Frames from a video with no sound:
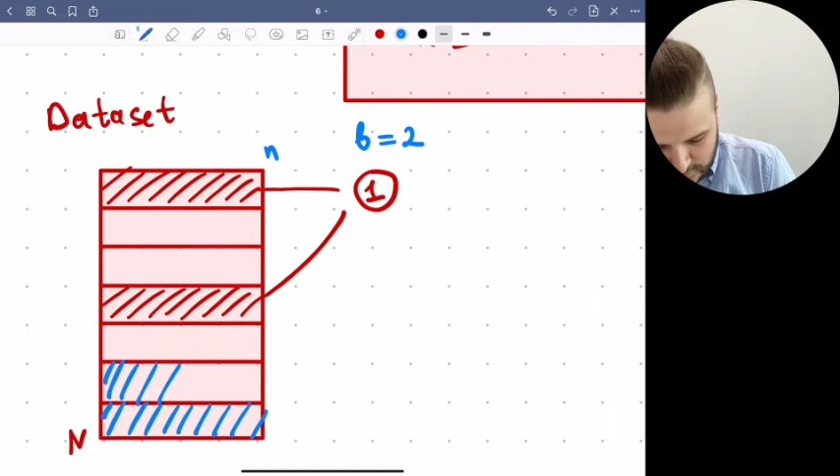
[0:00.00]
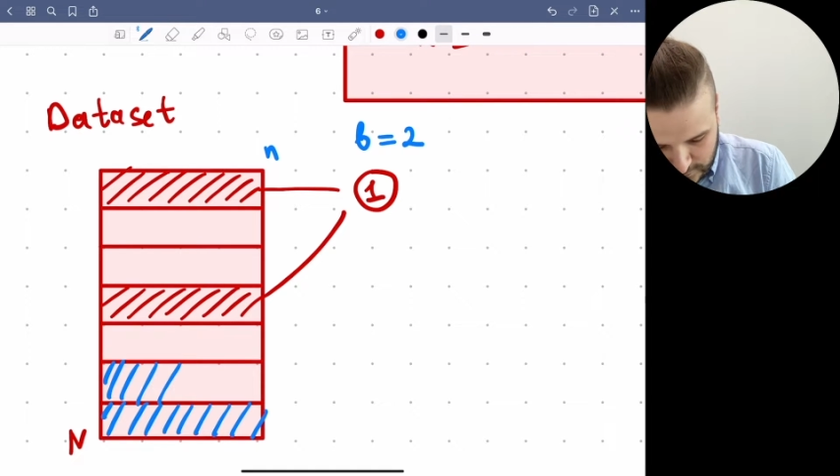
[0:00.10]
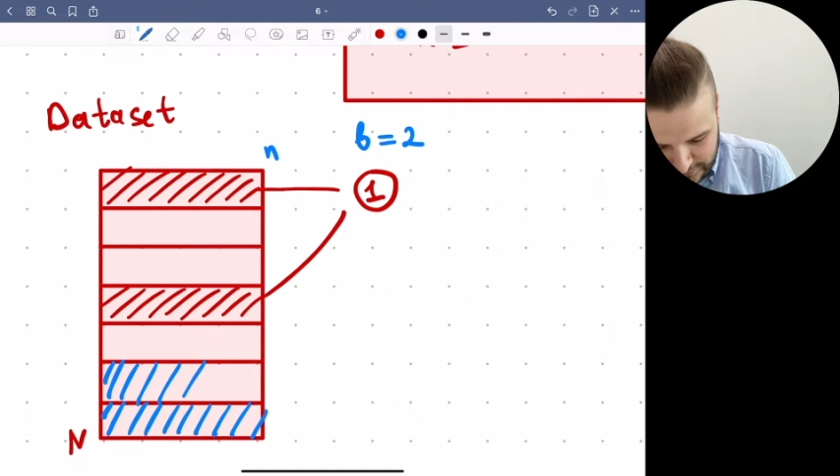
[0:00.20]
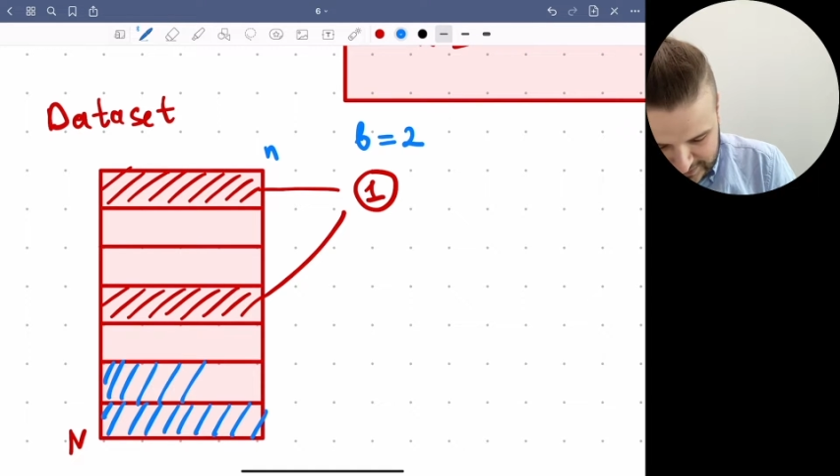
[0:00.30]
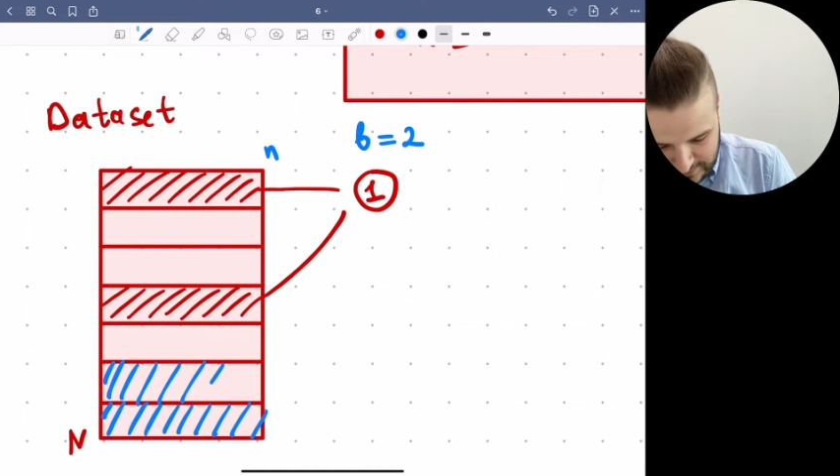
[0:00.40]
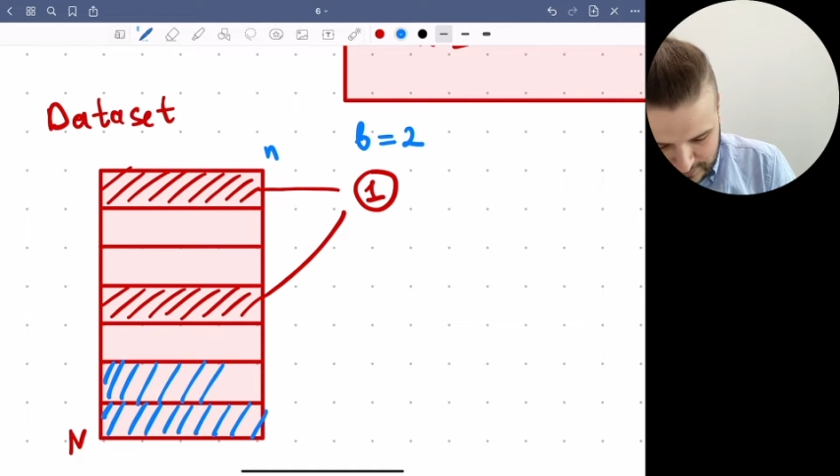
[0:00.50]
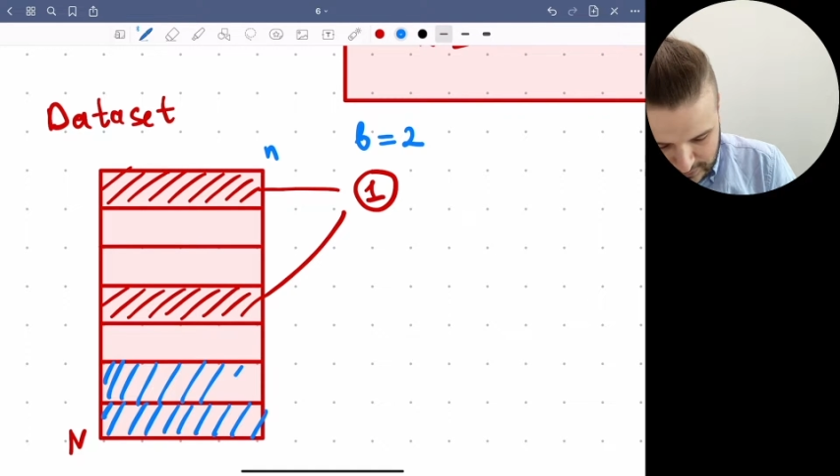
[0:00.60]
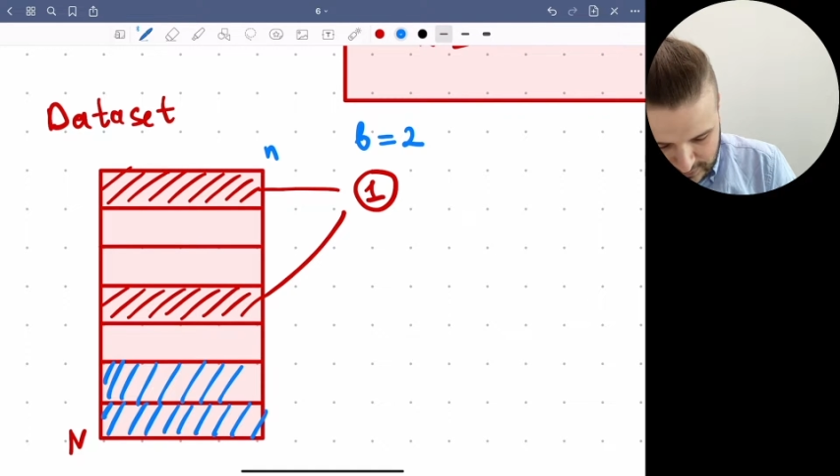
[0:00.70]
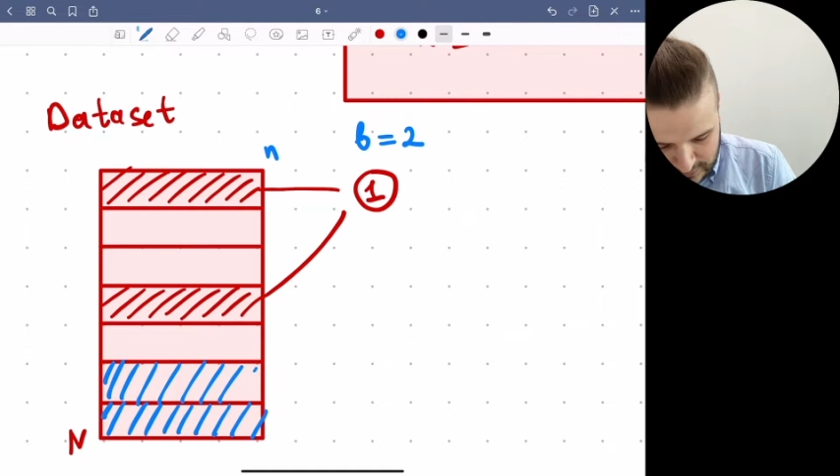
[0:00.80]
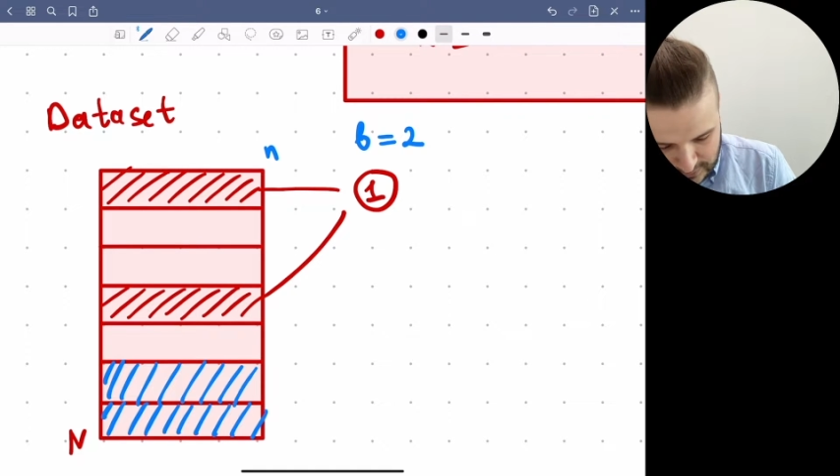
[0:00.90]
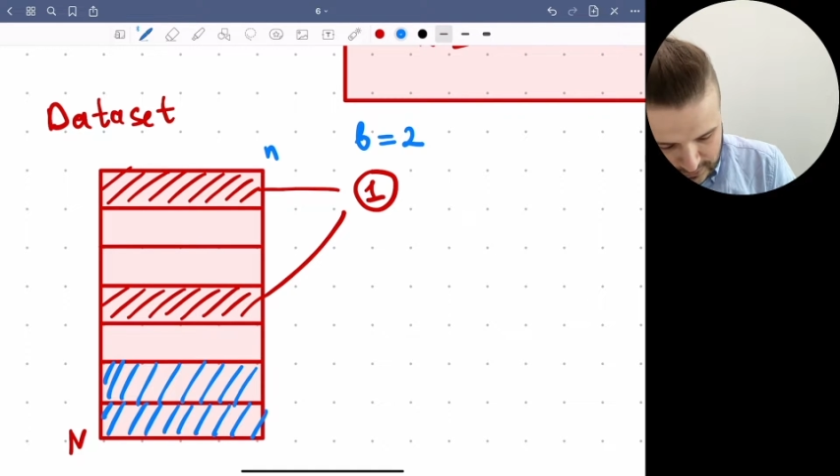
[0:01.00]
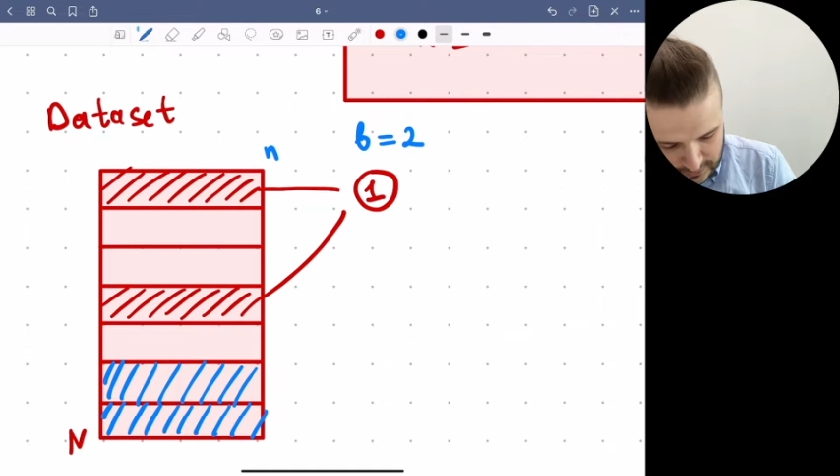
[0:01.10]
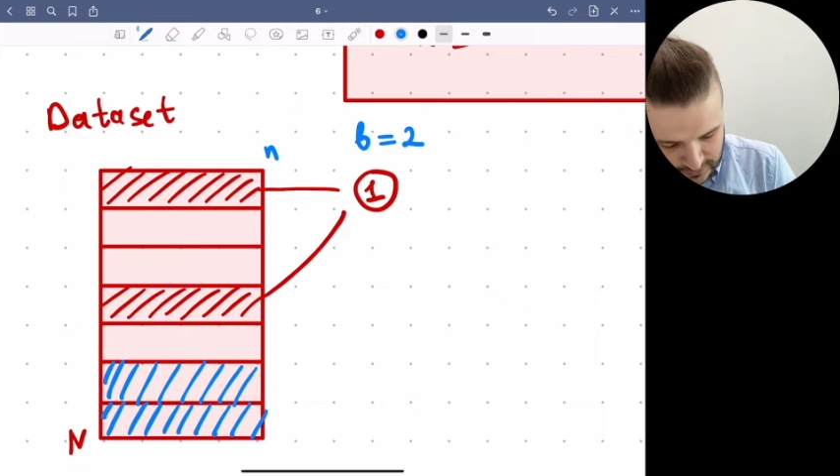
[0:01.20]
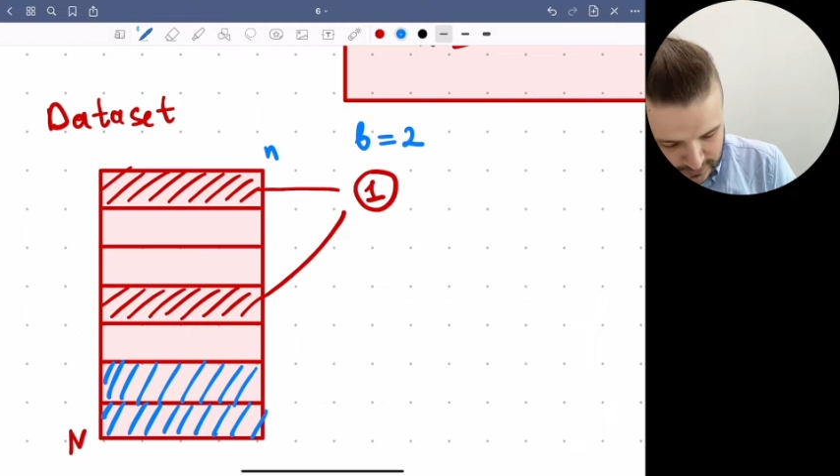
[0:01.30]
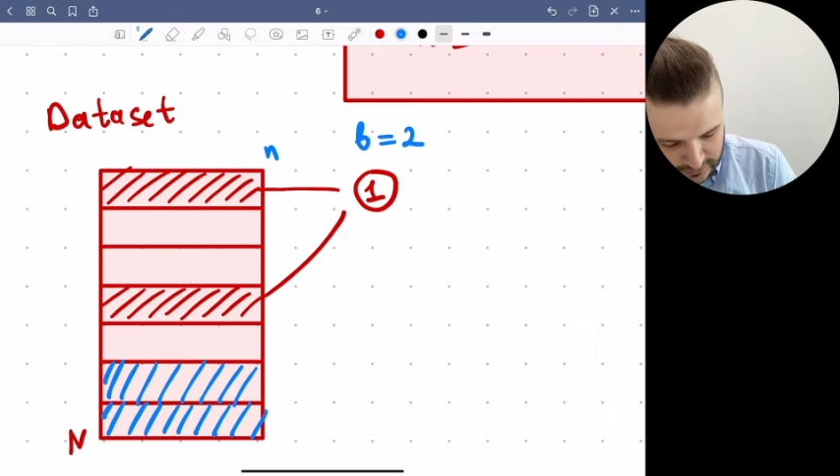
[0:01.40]
for example.
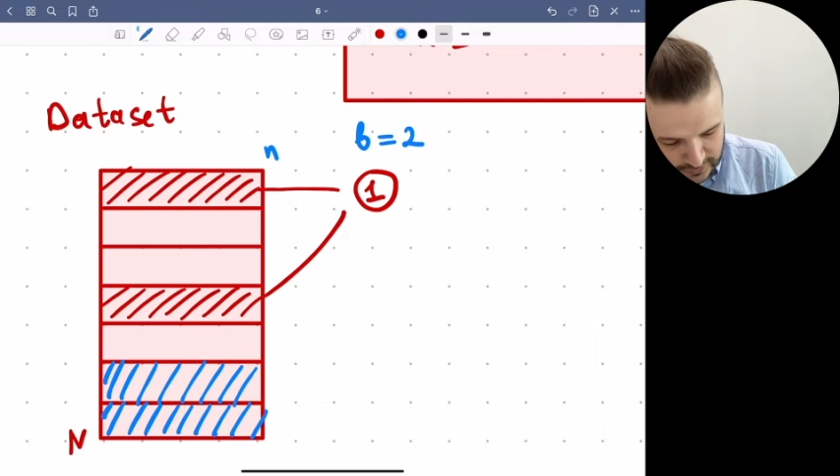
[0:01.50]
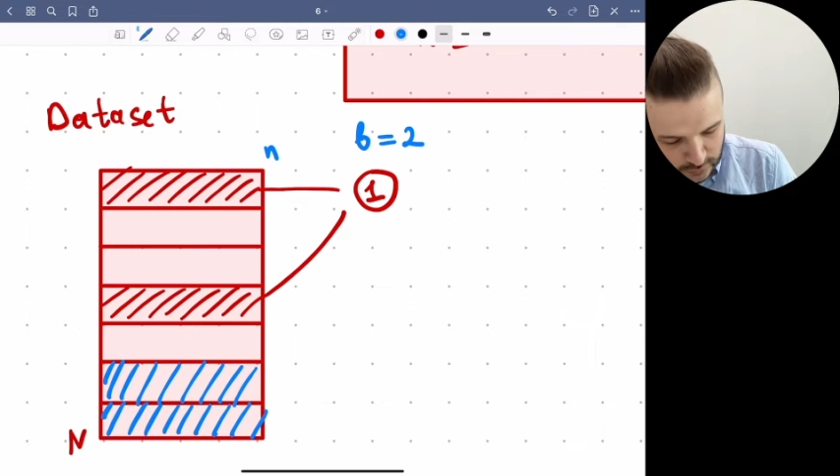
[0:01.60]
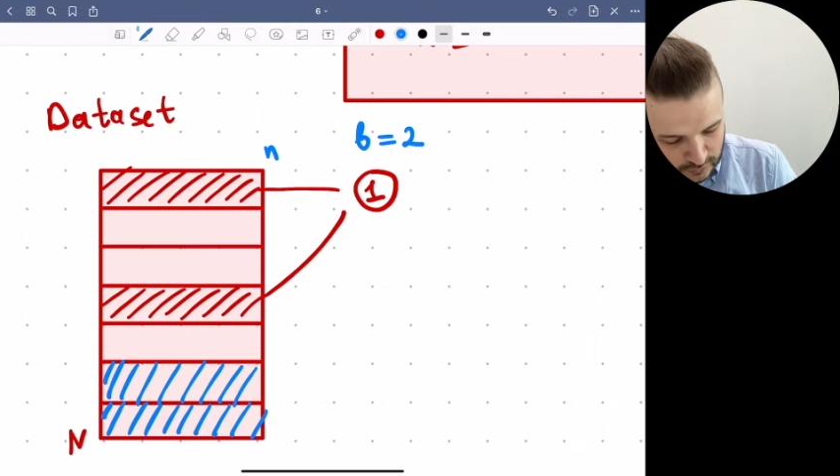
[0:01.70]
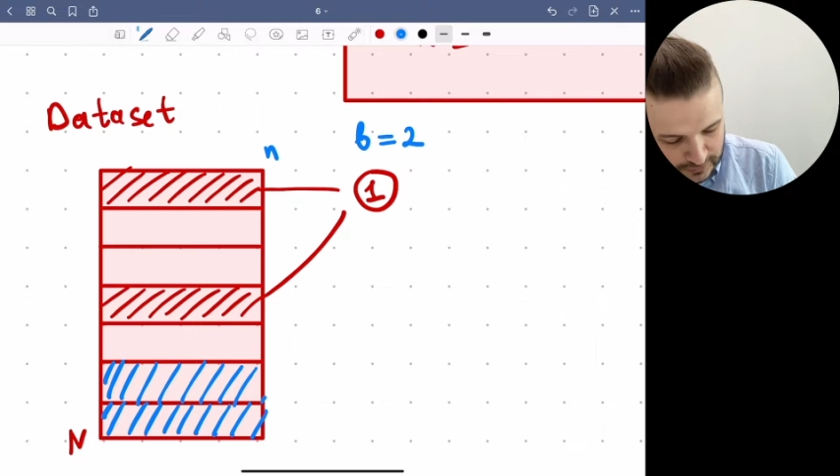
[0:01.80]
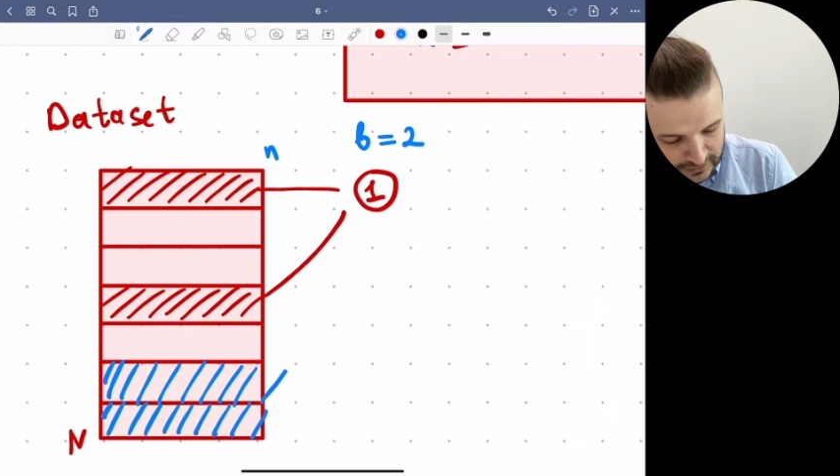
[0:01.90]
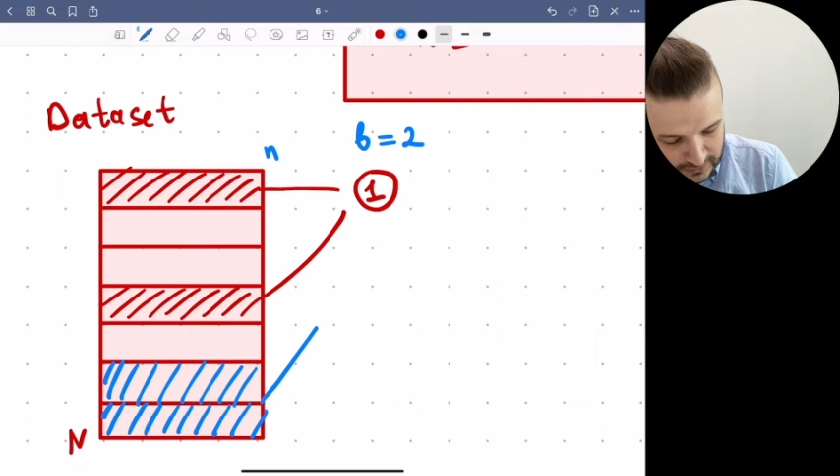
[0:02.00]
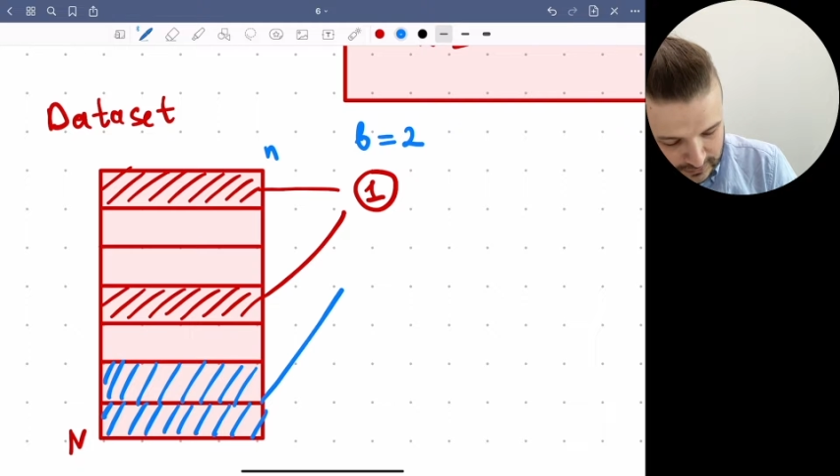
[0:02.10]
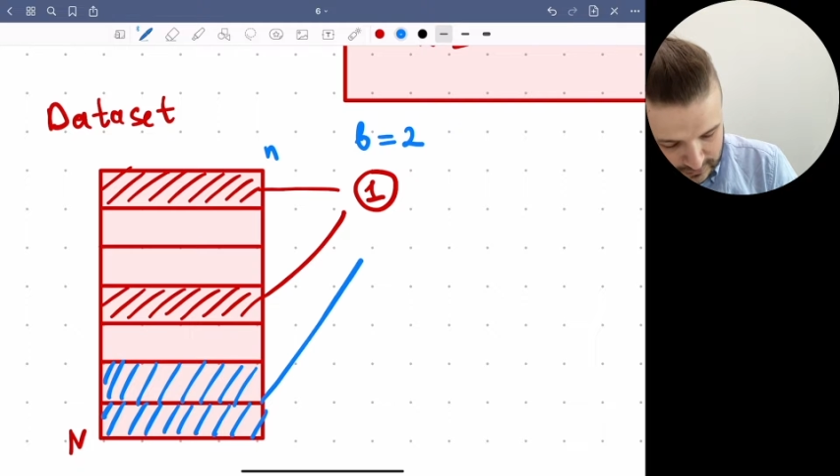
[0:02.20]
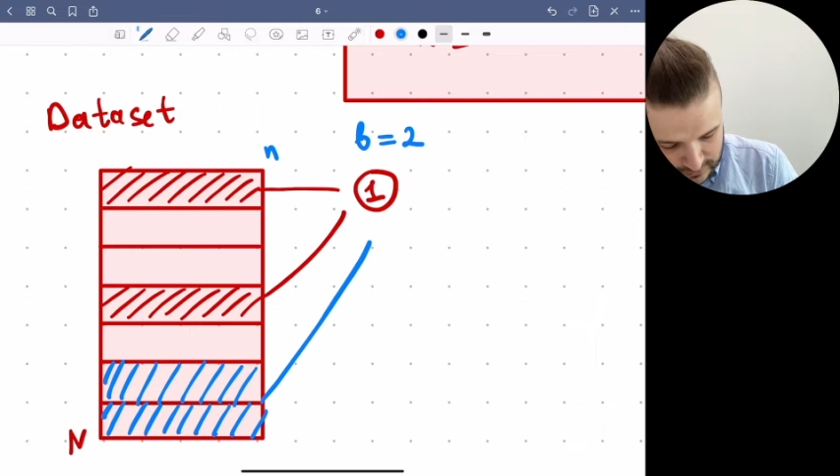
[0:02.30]
That will be